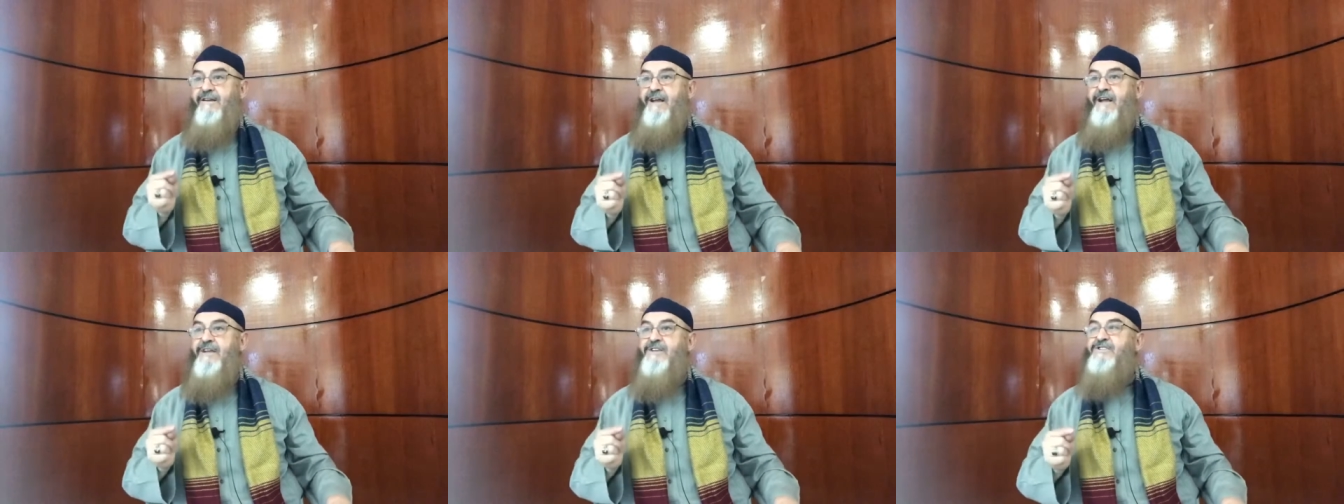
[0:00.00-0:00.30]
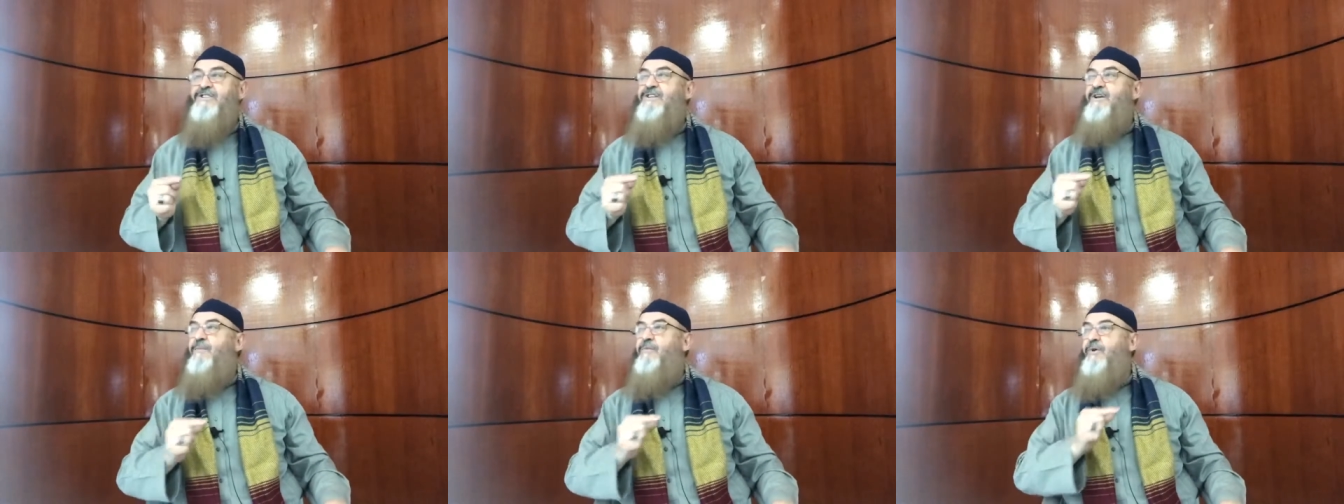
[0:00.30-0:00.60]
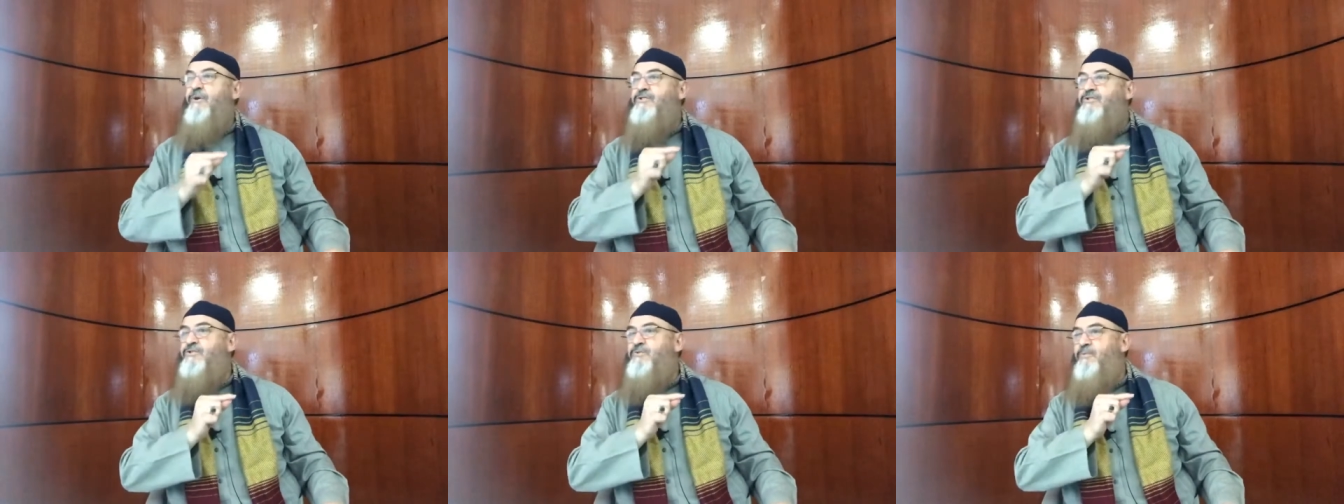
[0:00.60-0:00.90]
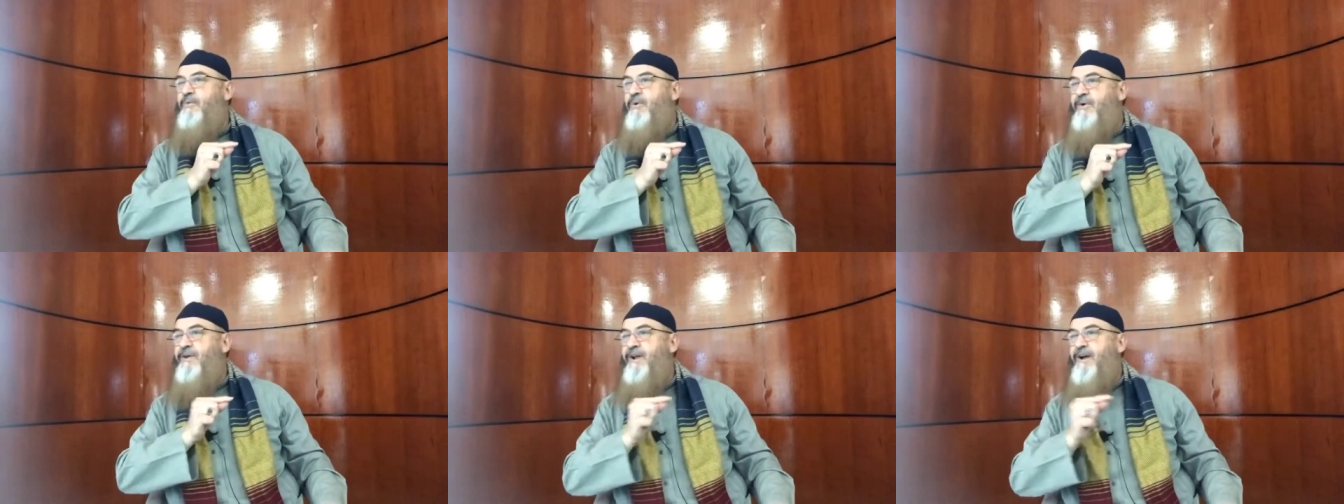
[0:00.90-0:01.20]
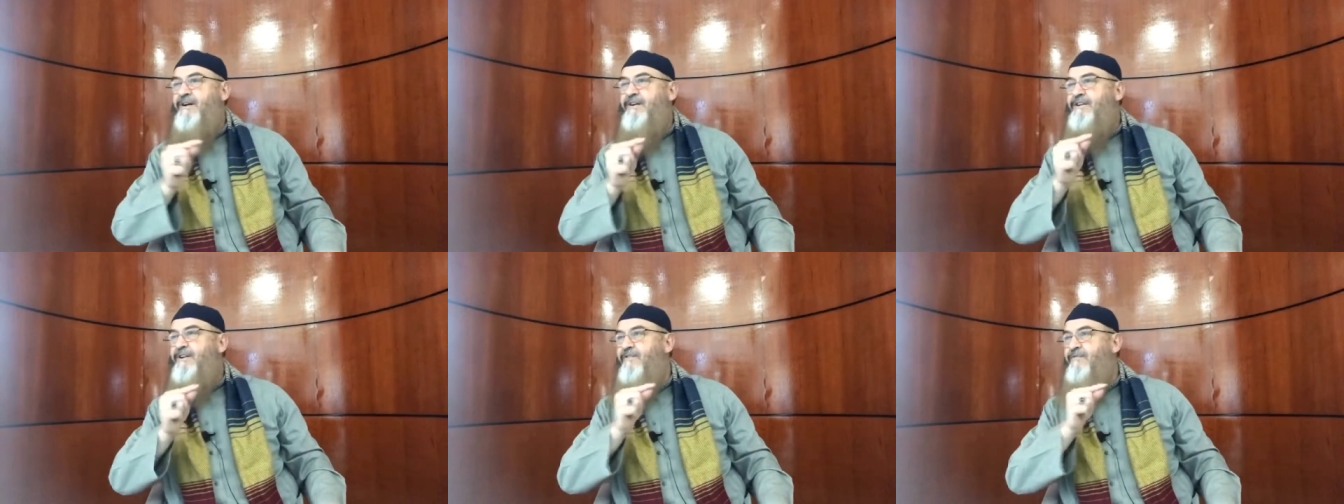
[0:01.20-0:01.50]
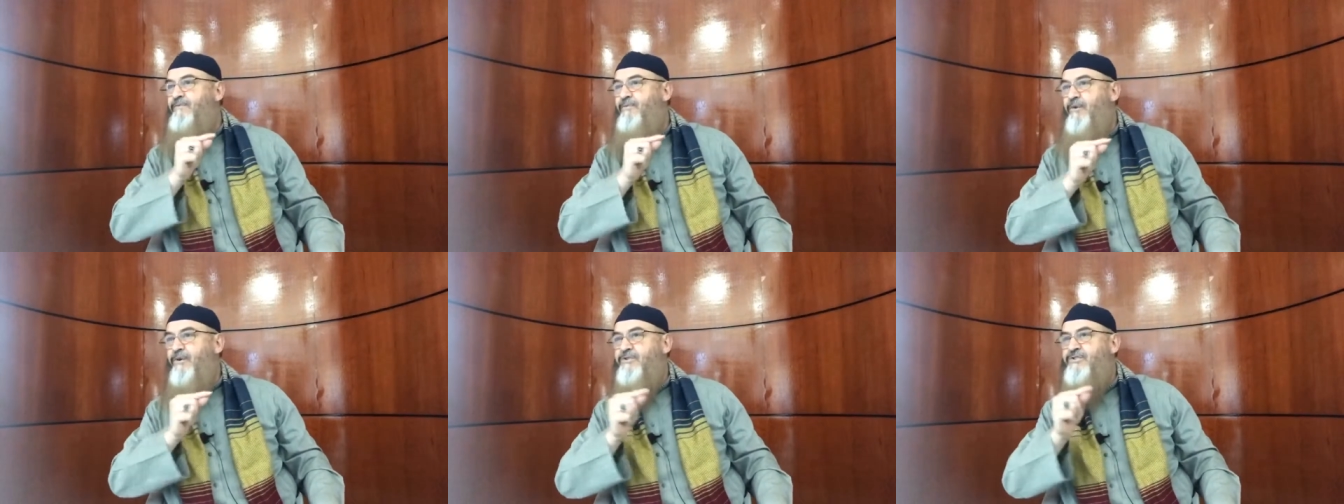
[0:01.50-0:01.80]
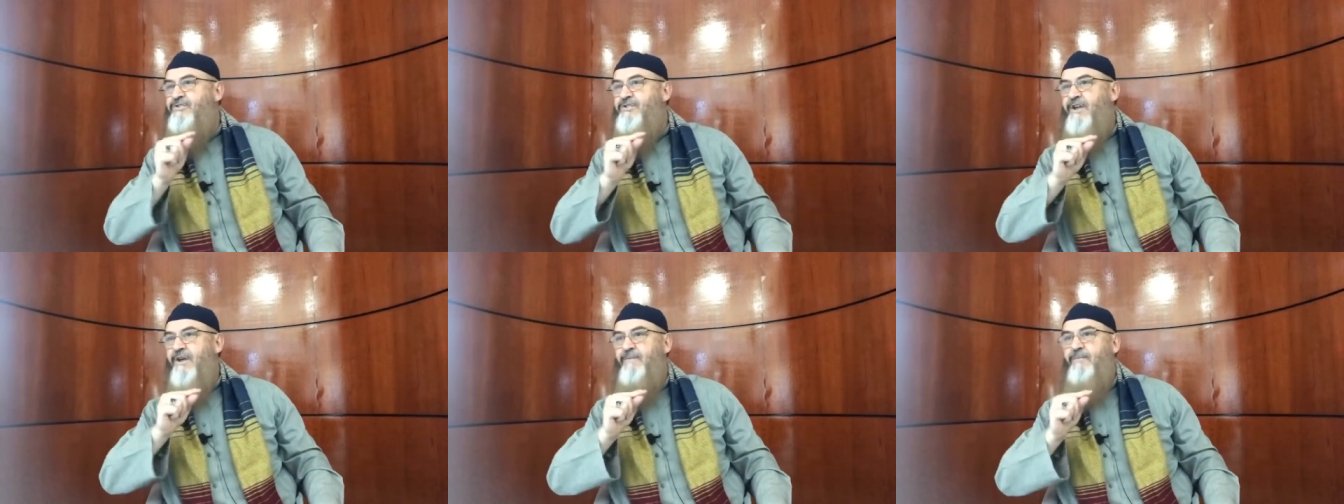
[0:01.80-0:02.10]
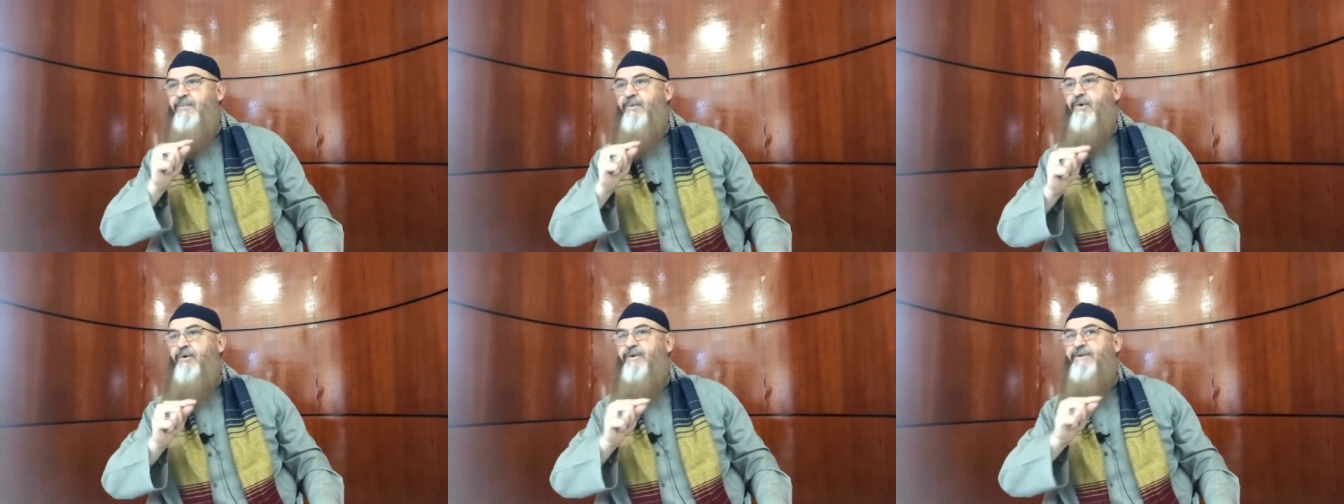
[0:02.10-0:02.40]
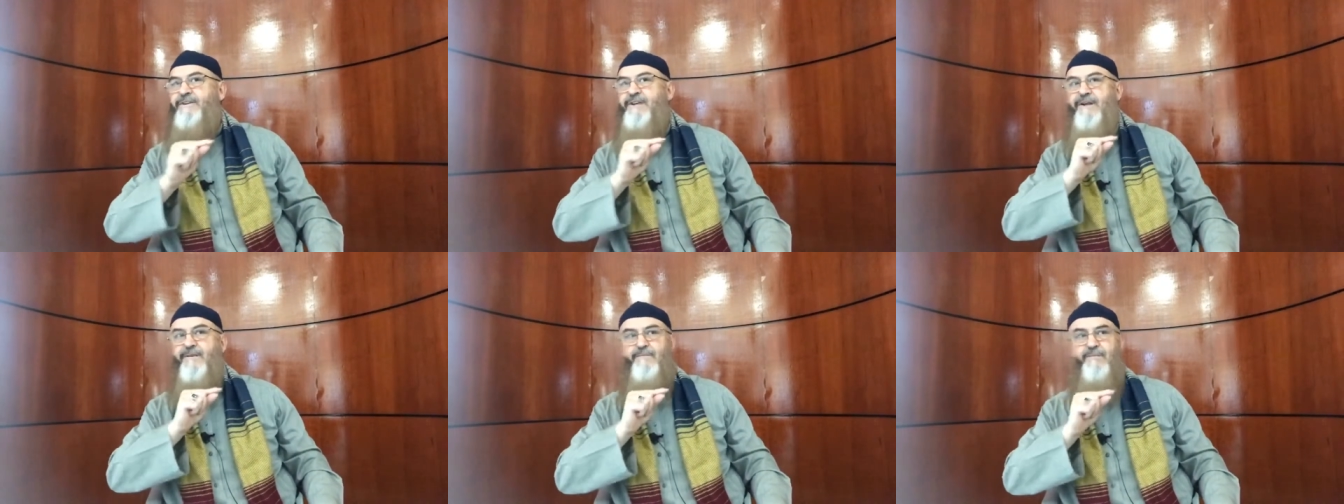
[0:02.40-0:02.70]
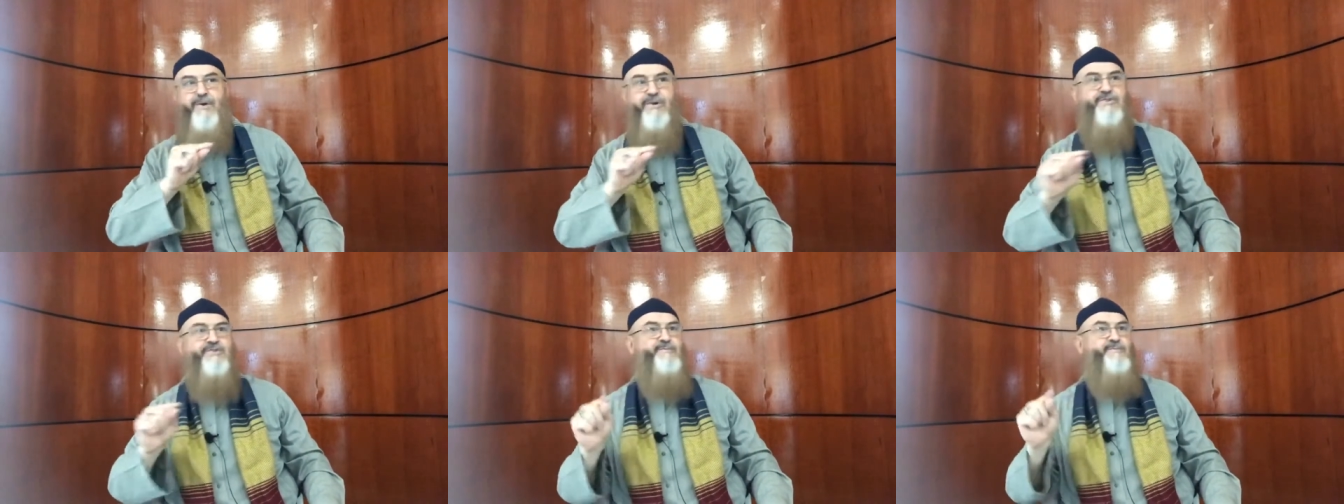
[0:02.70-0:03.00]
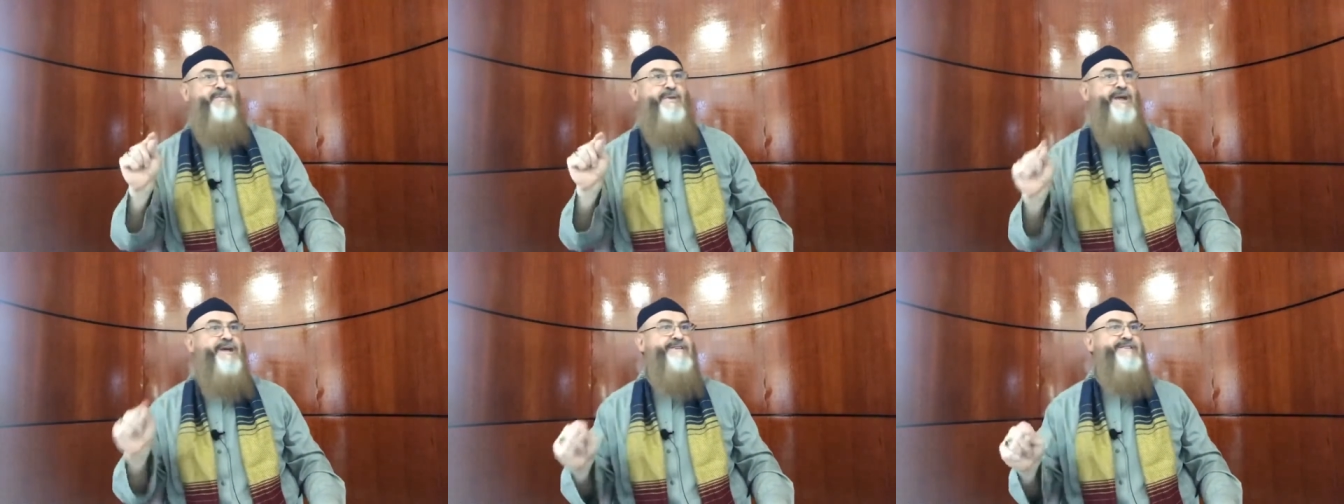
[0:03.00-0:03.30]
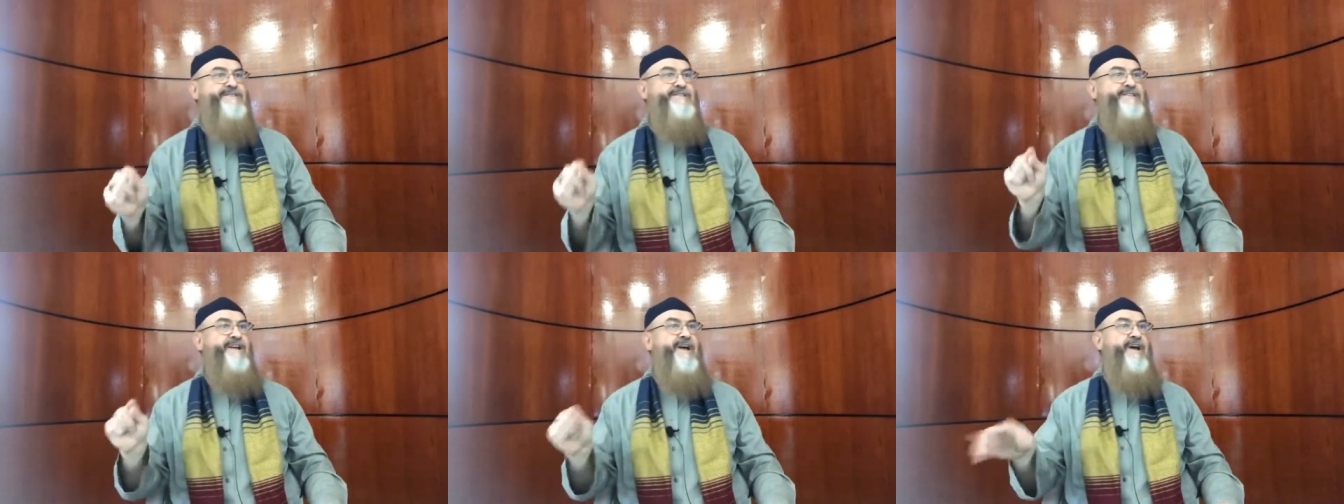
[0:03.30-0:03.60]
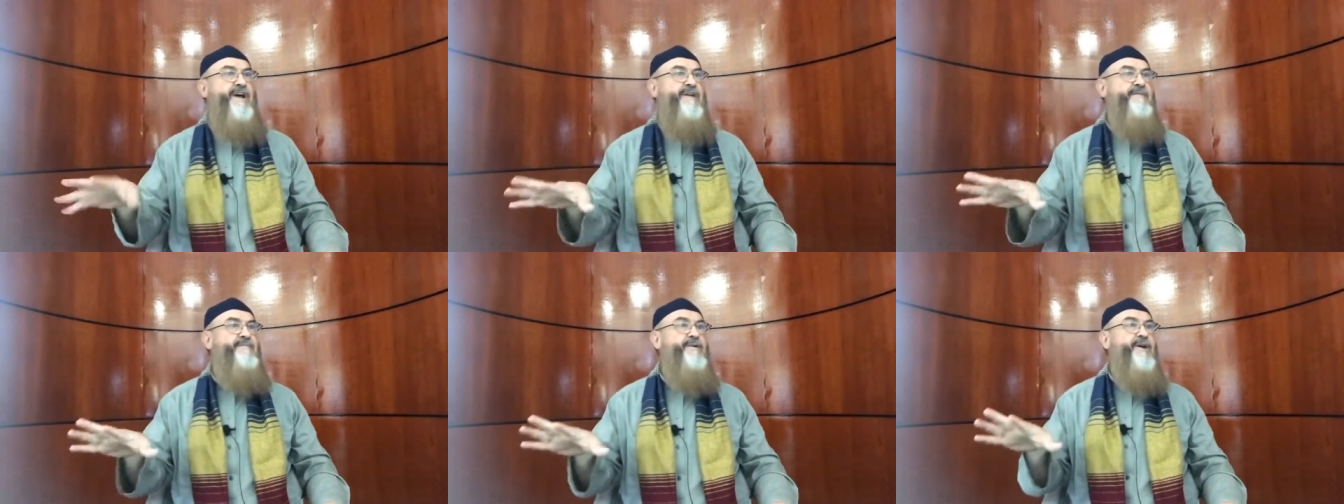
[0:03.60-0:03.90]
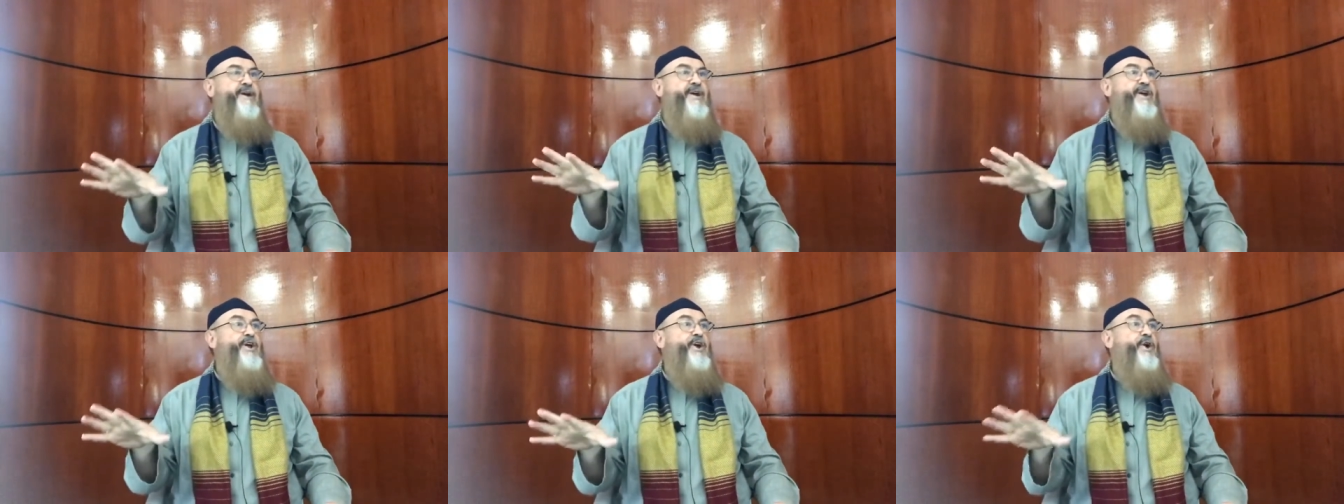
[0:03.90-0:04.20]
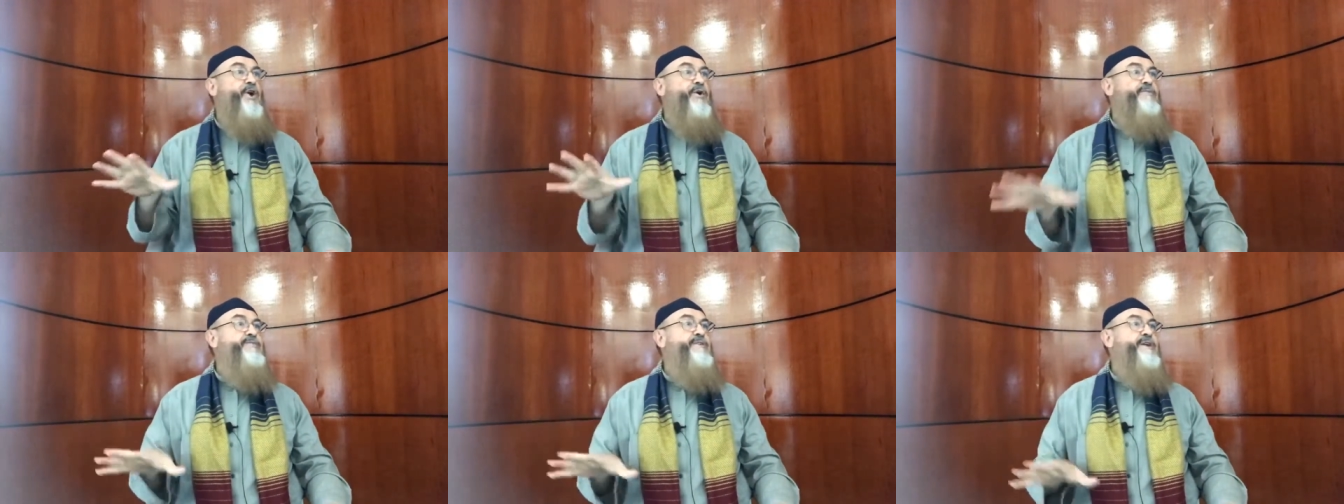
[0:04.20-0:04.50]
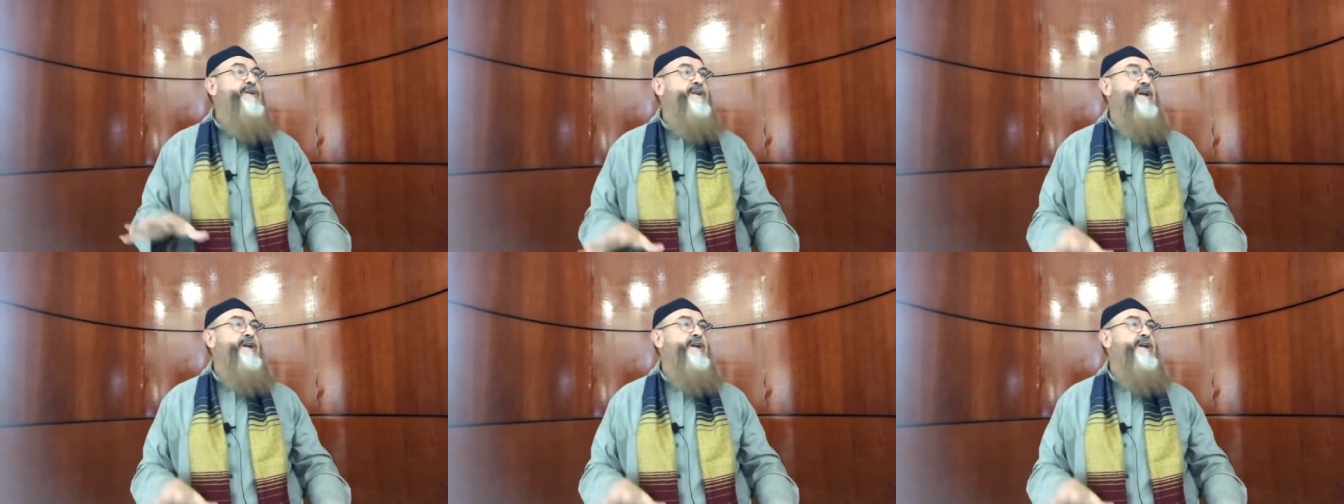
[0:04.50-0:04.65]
it's the most productive most important most blessed time of the